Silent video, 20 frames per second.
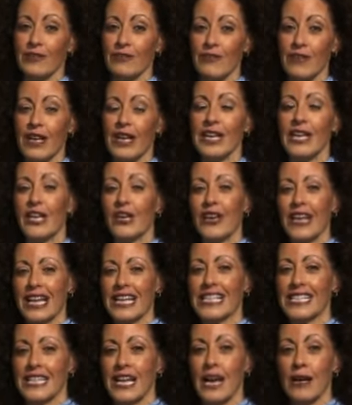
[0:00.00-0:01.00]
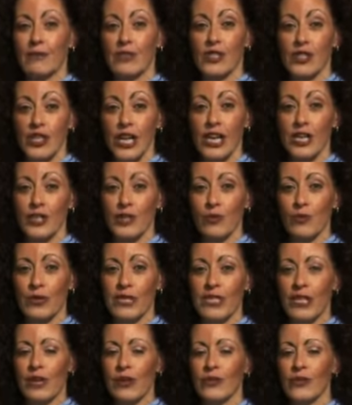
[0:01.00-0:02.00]
failure and it's time to change your
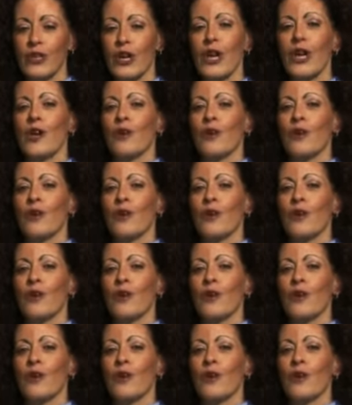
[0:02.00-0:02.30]
windows.